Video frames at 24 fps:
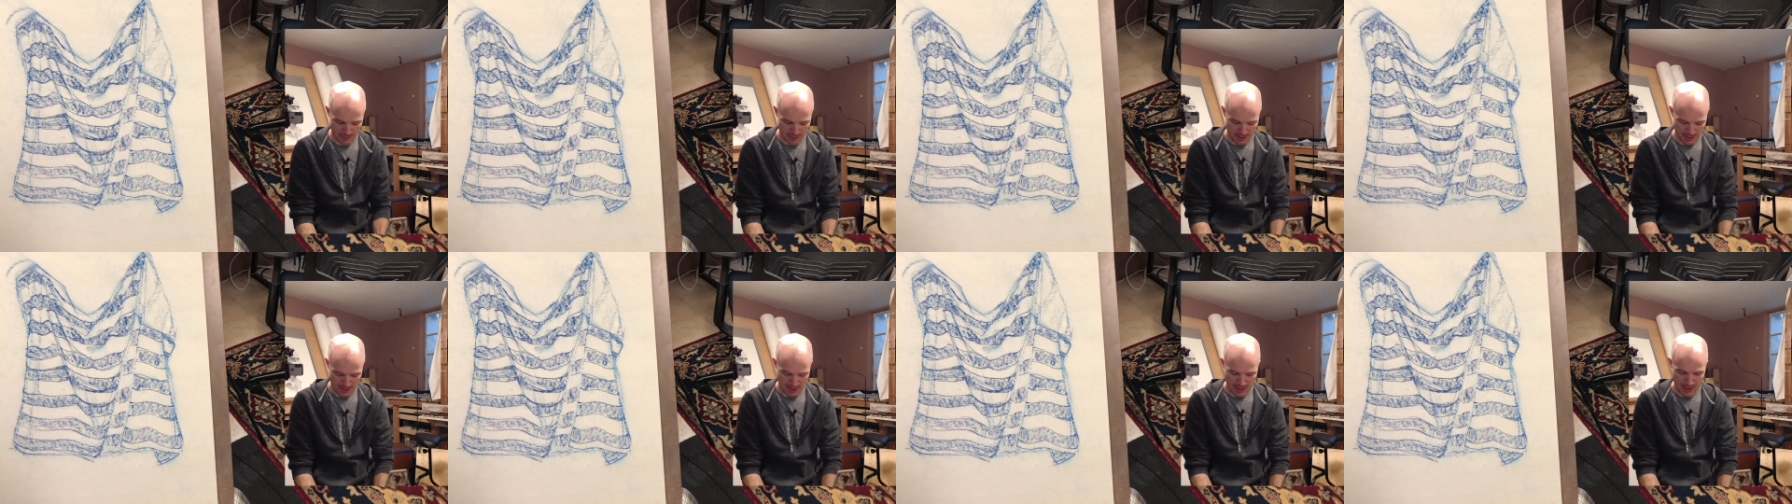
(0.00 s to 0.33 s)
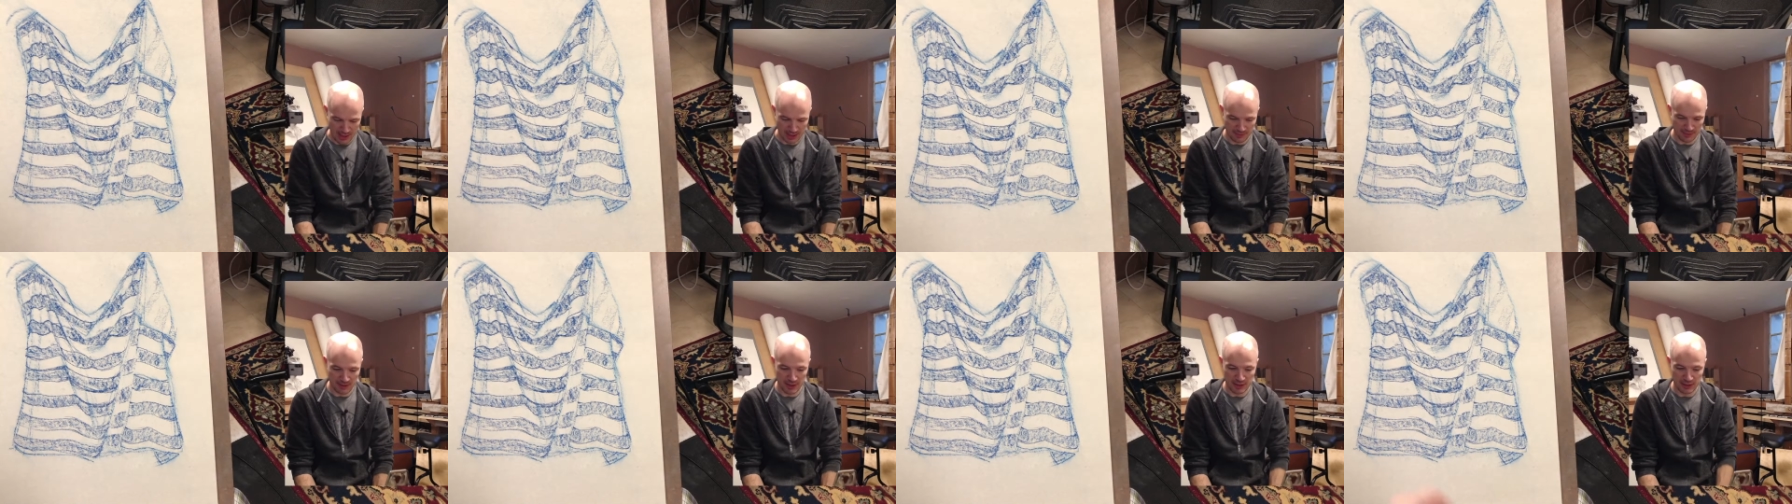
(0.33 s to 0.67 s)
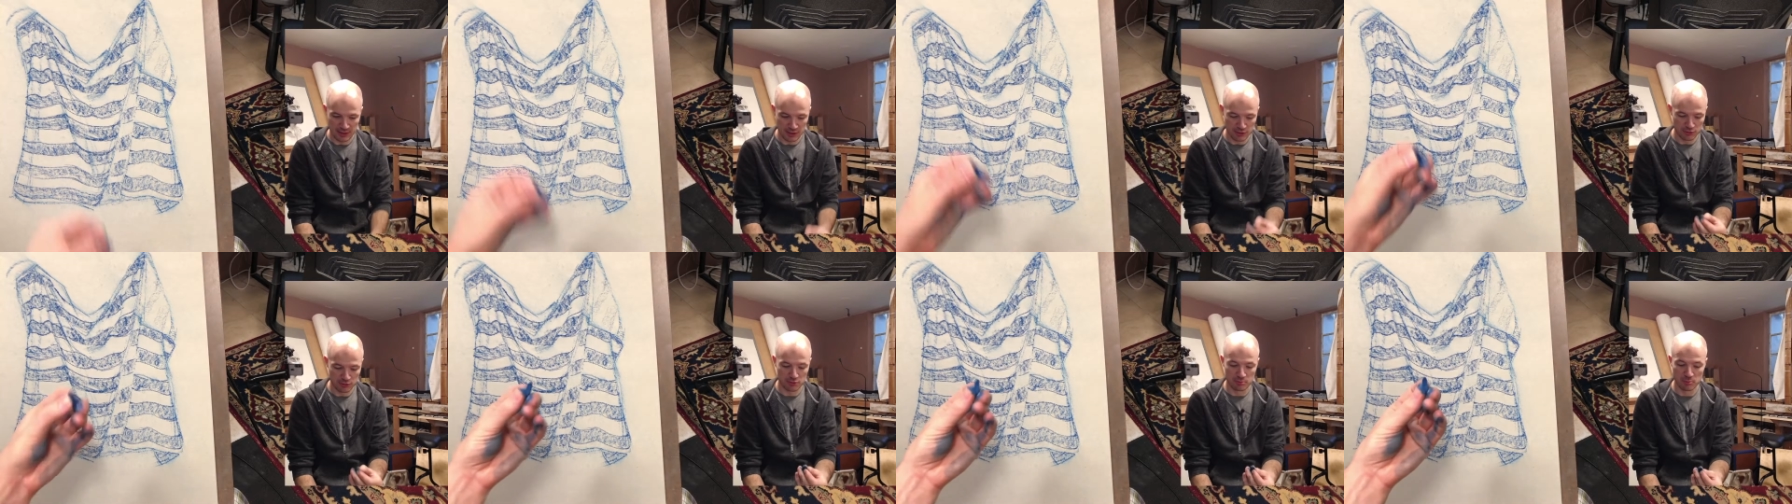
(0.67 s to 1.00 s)
and then
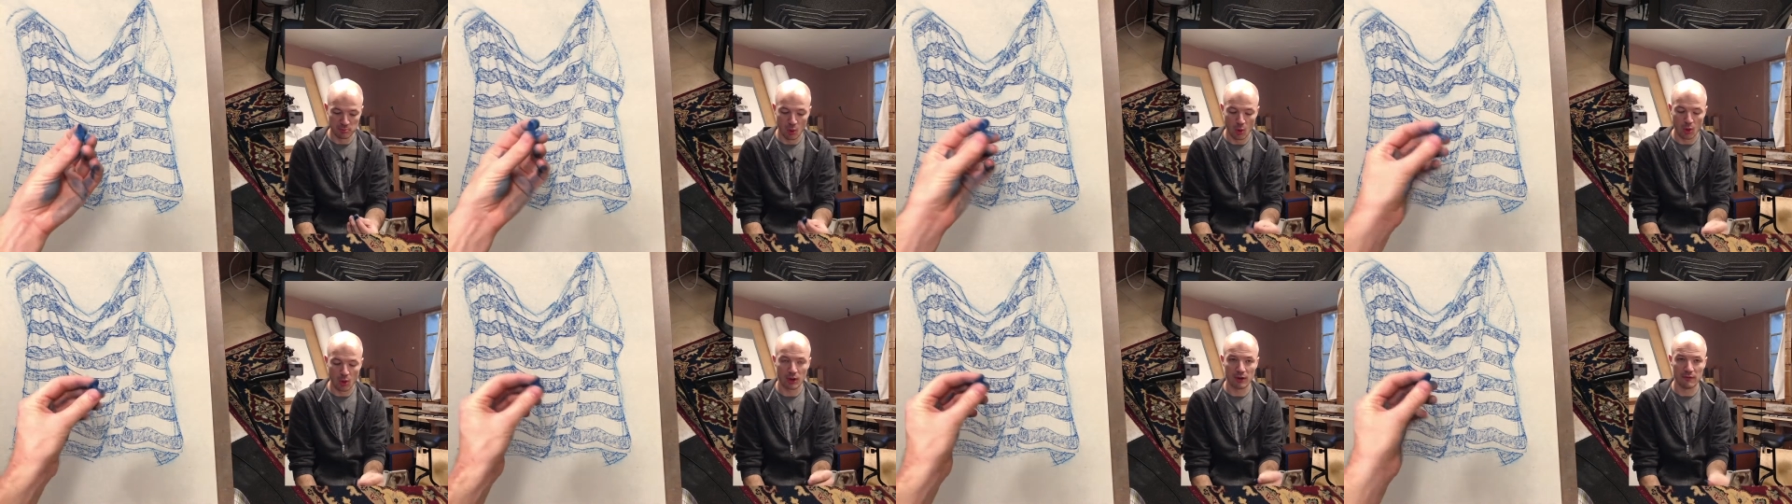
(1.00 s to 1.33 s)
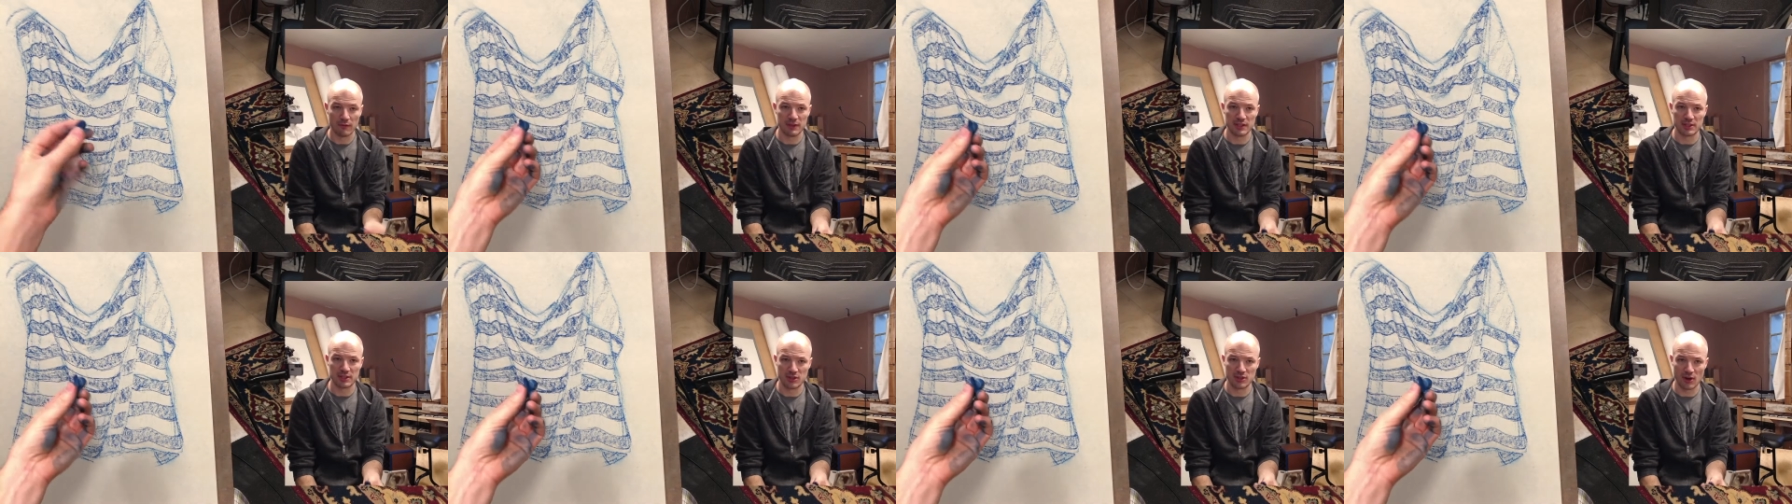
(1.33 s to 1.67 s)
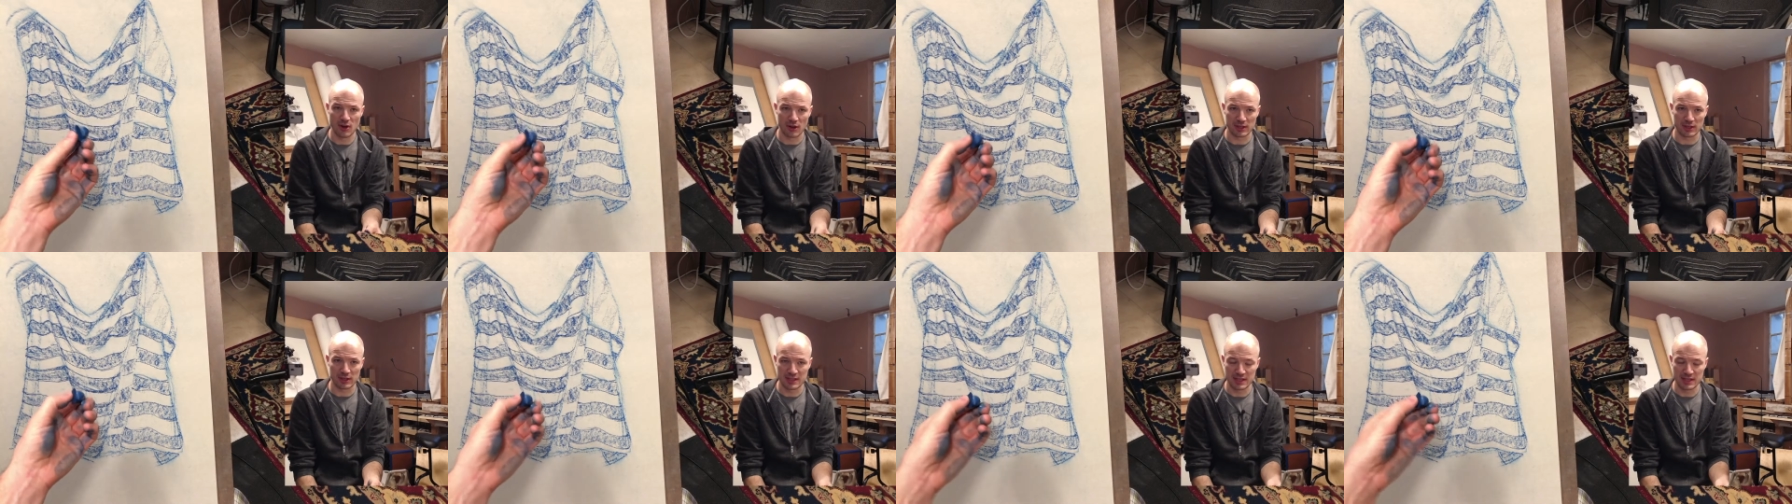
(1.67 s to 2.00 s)
use more of this
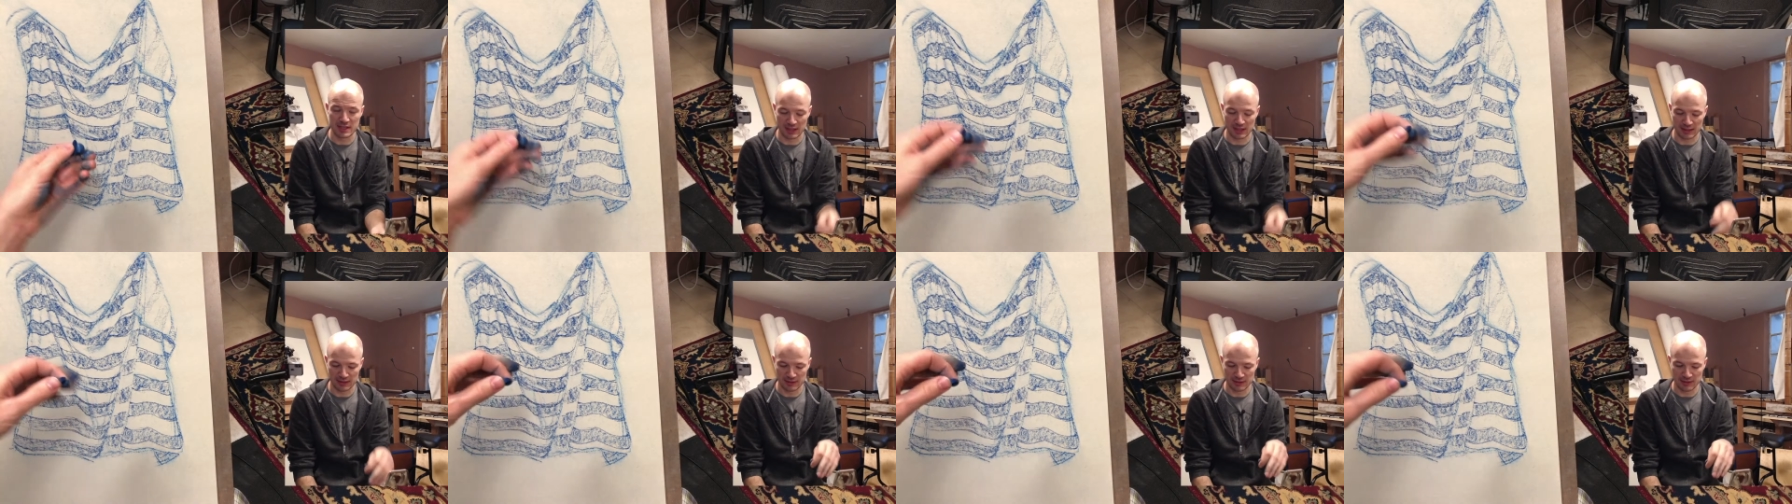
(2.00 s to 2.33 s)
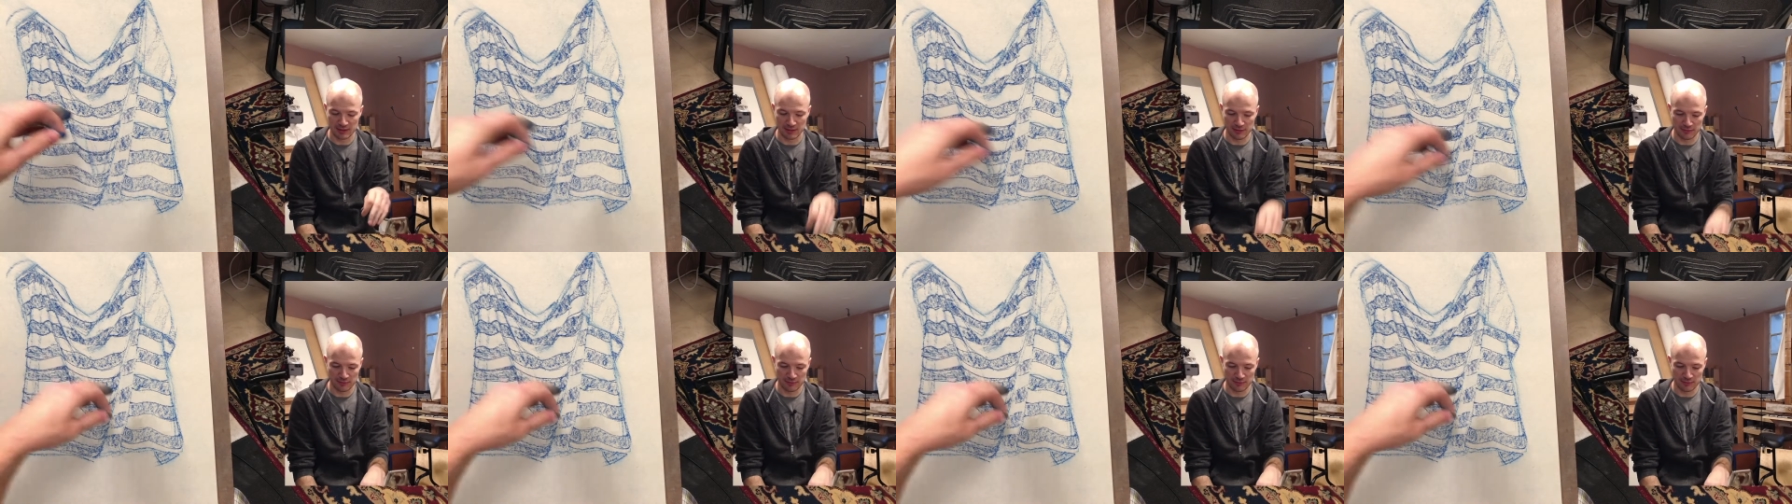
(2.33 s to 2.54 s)
dark stick to